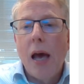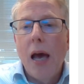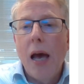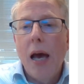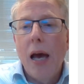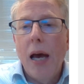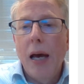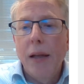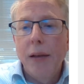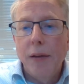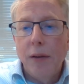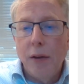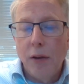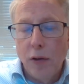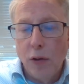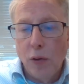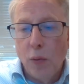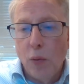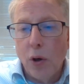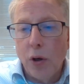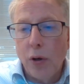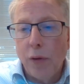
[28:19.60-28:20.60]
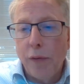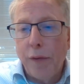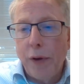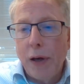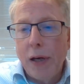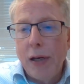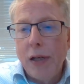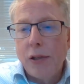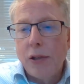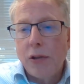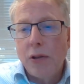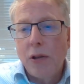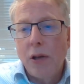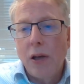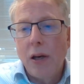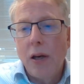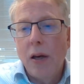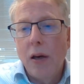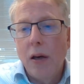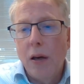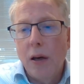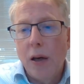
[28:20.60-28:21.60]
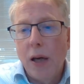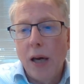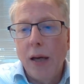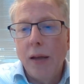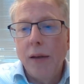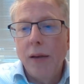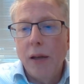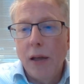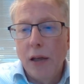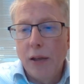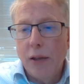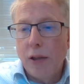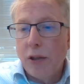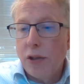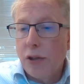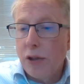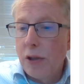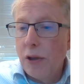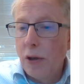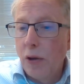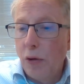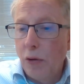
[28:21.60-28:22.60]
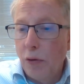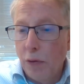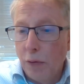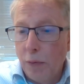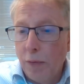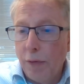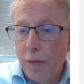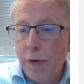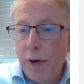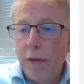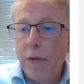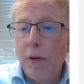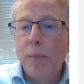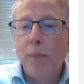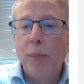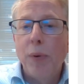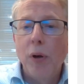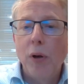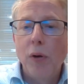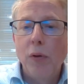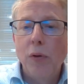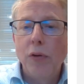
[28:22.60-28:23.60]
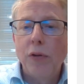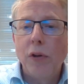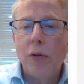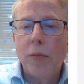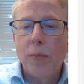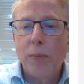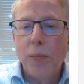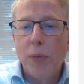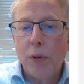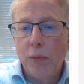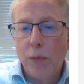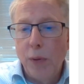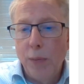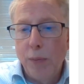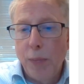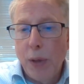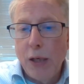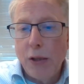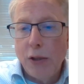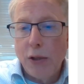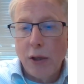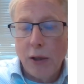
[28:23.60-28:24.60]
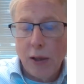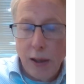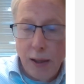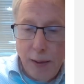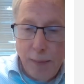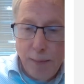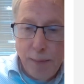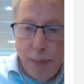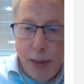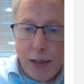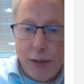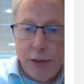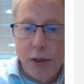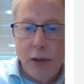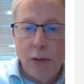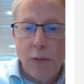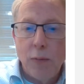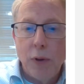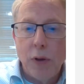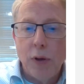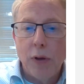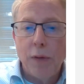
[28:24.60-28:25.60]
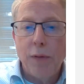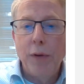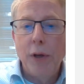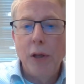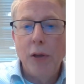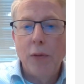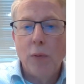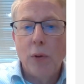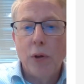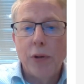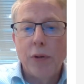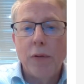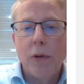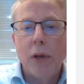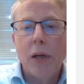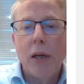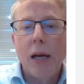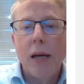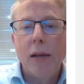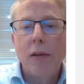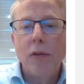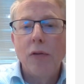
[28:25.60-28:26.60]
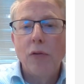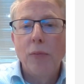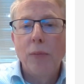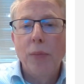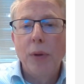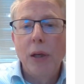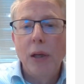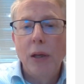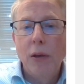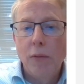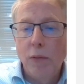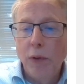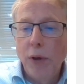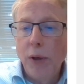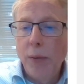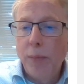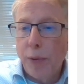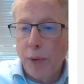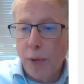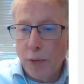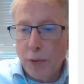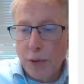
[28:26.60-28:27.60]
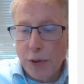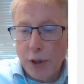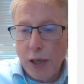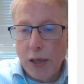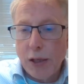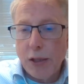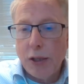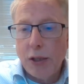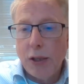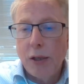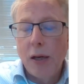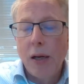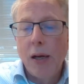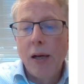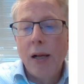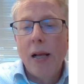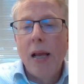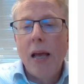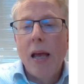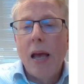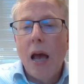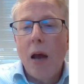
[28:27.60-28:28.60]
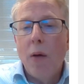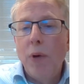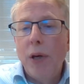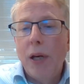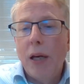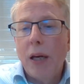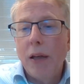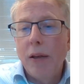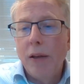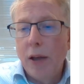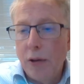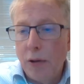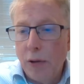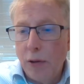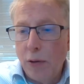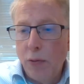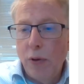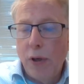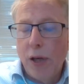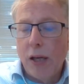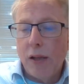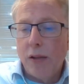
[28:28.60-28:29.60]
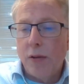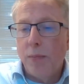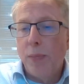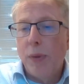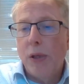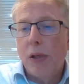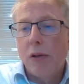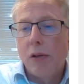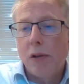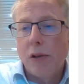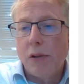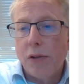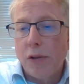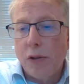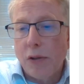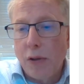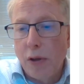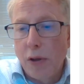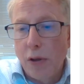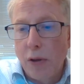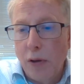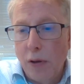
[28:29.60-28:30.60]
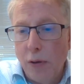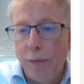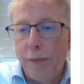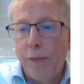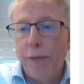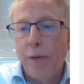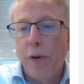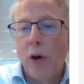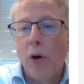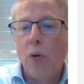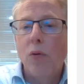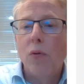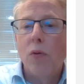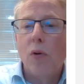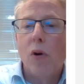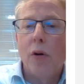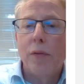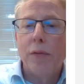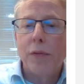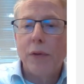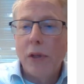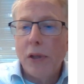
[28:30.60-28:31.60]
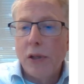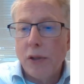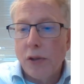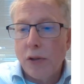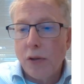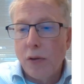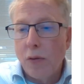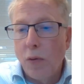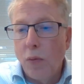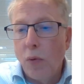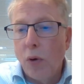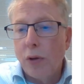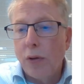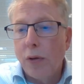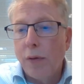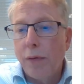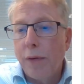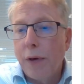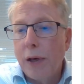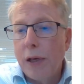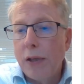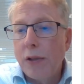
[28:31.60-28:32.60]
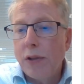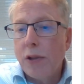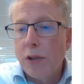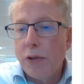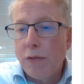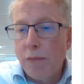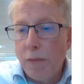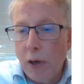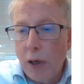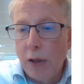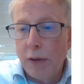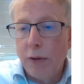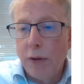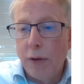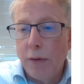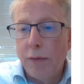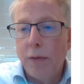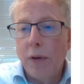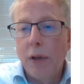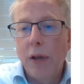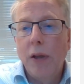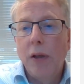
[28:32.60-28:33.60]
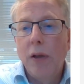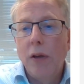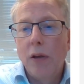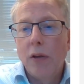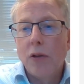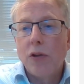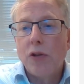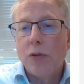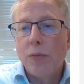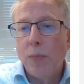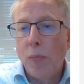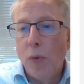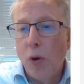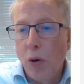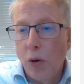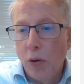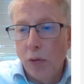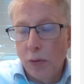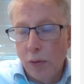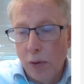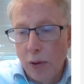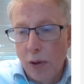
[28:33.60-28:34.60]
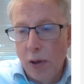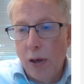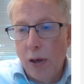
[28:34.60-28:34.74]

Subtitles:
And the water phase, again, it is still very polluted, but we basically mix it with the feed water again to be reprocessed. And we can do that because the flow of this water phase is relatively small.